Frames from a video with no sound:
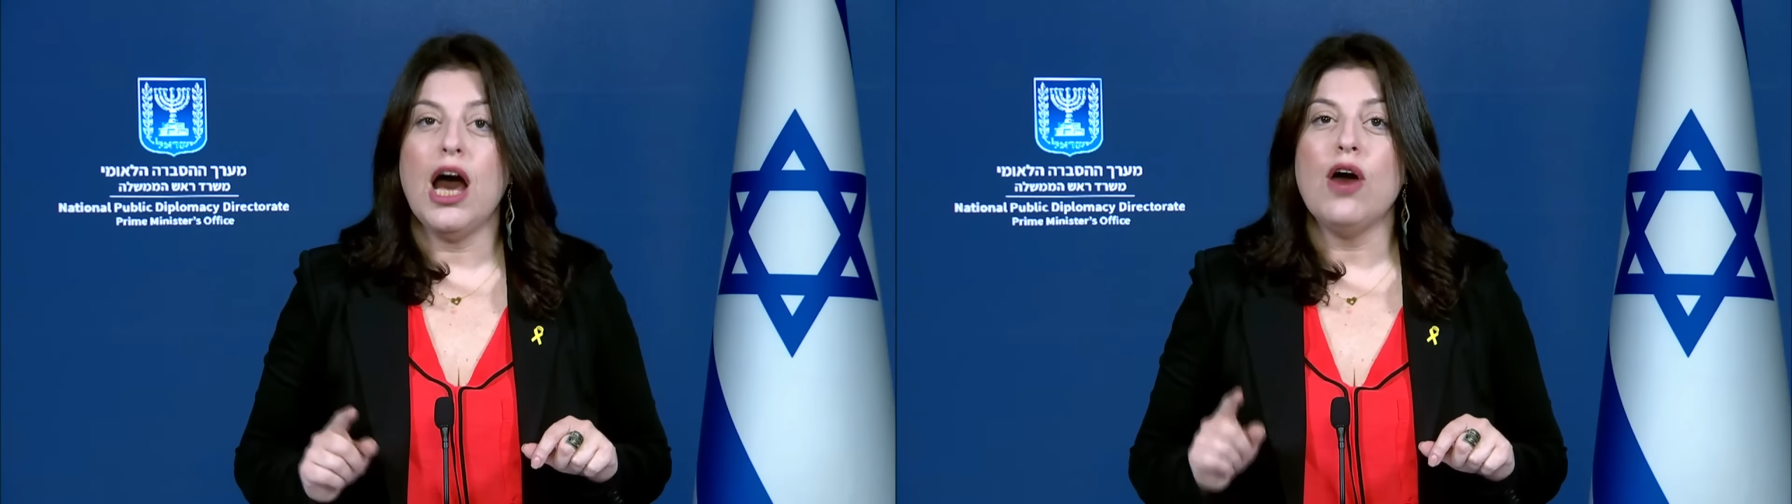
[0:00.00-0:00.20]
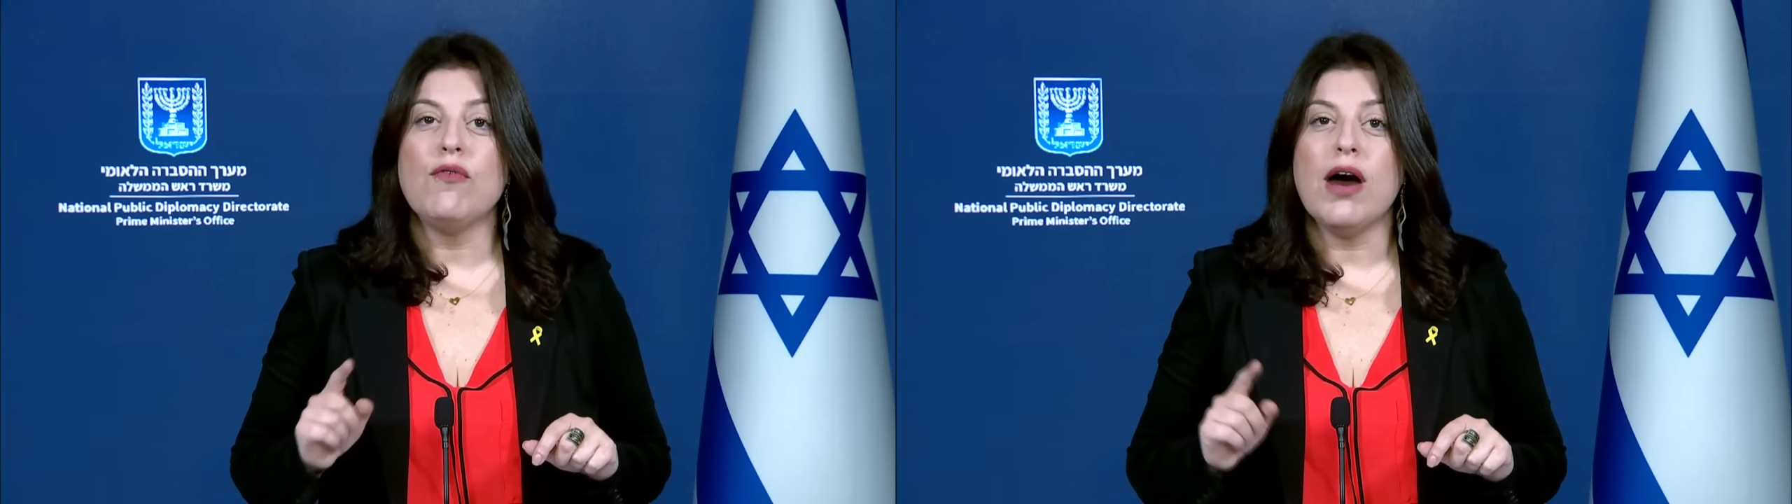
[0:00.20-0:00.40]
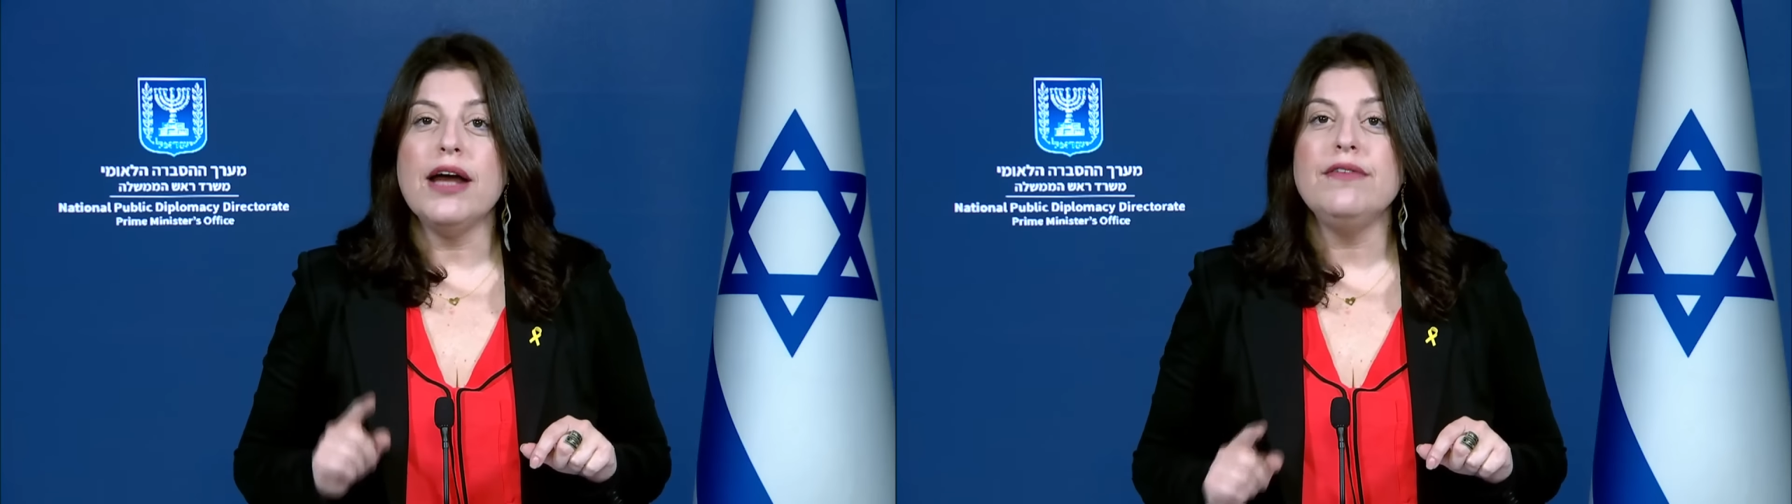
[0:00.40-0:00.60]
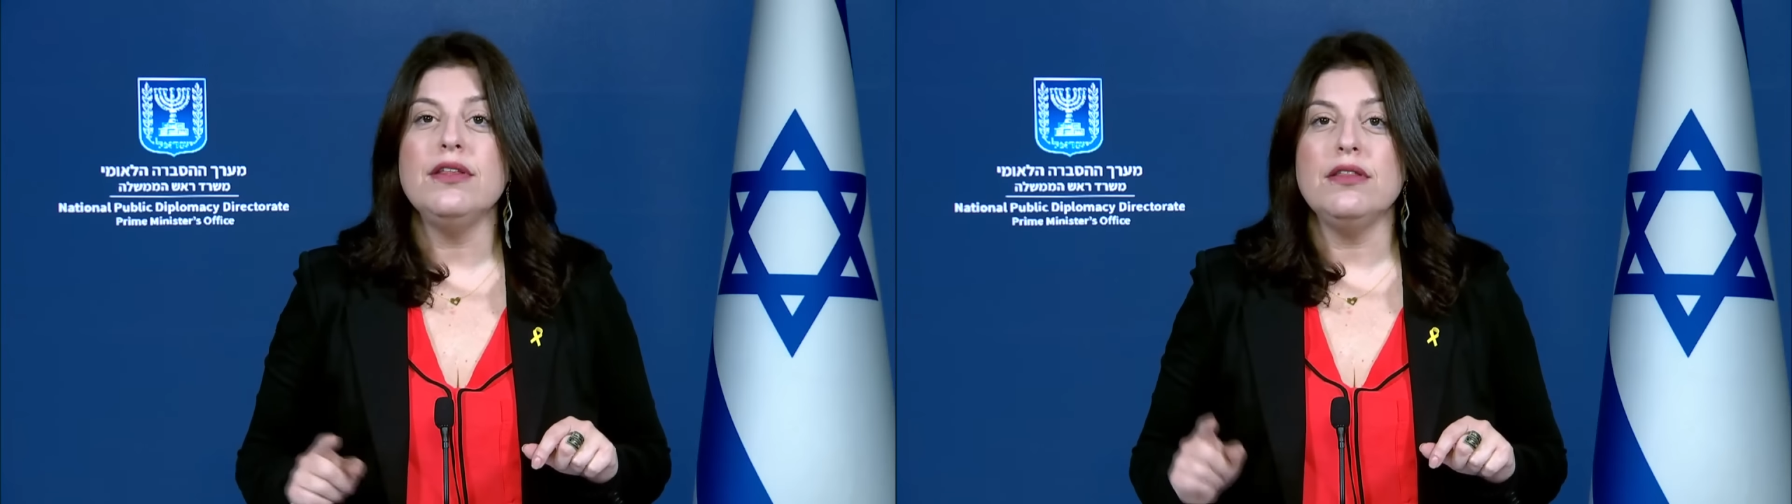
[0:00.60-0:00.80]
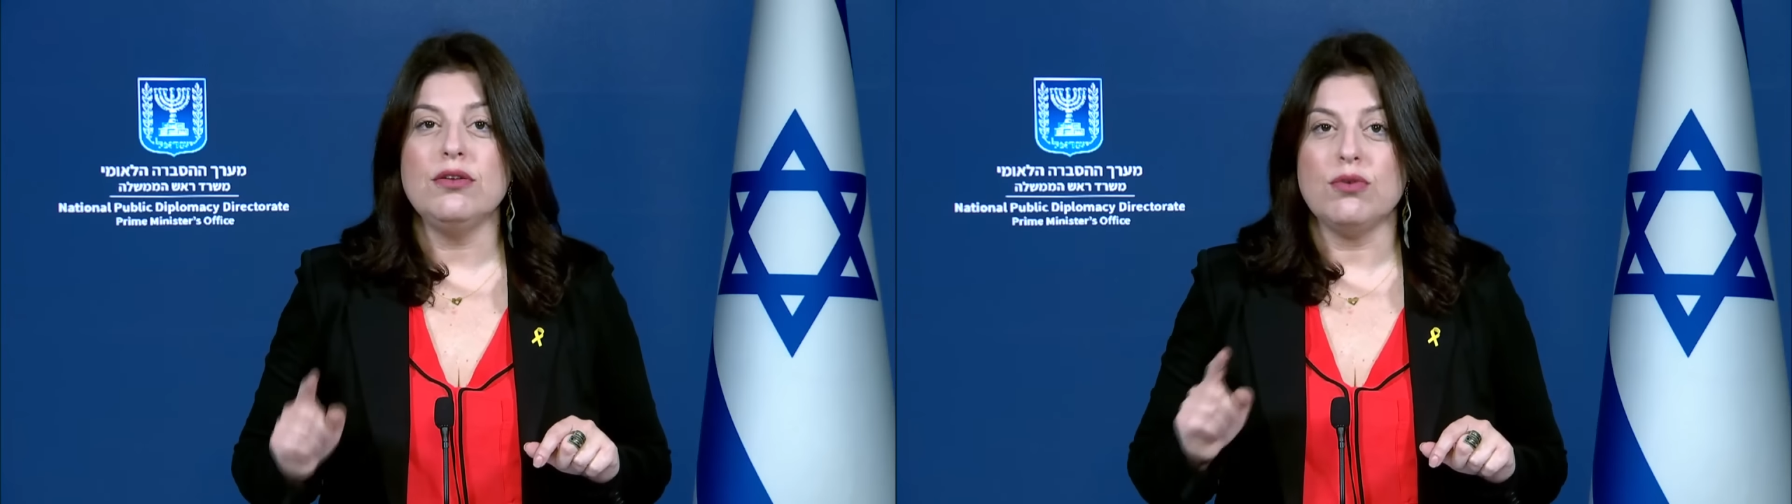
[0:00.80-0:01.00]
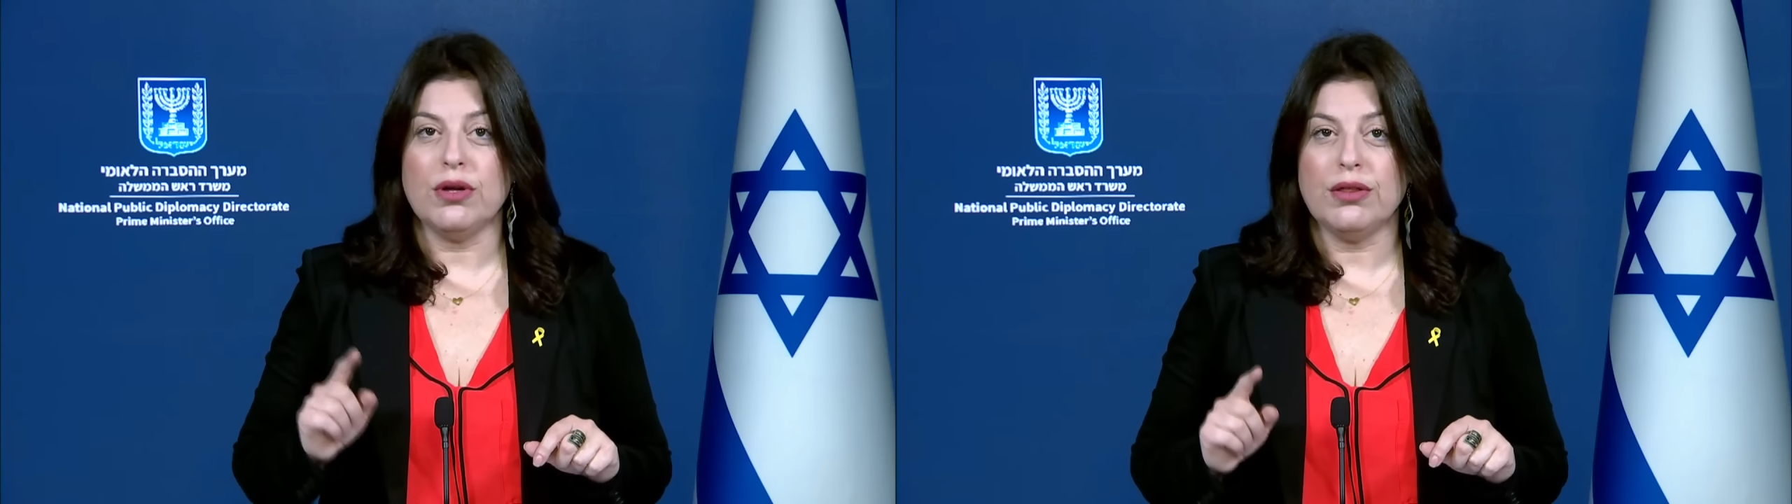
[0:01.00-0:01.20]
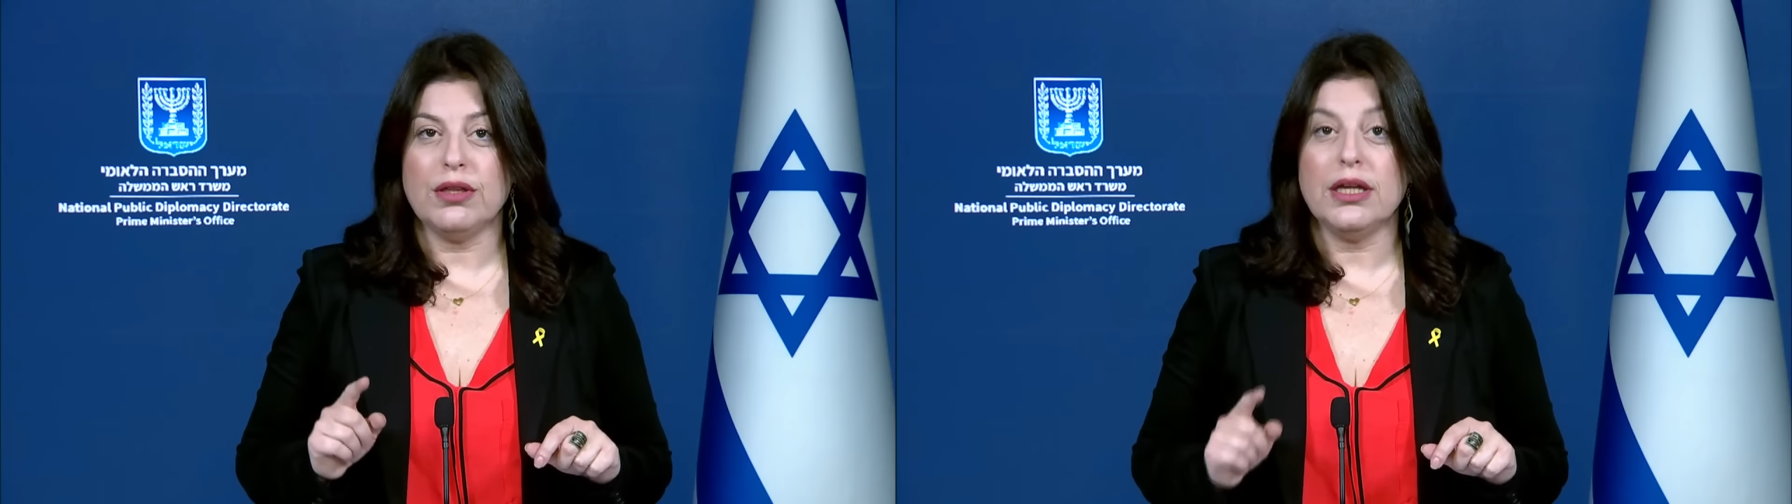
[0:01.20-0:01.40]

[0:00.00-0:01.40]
arrived in the north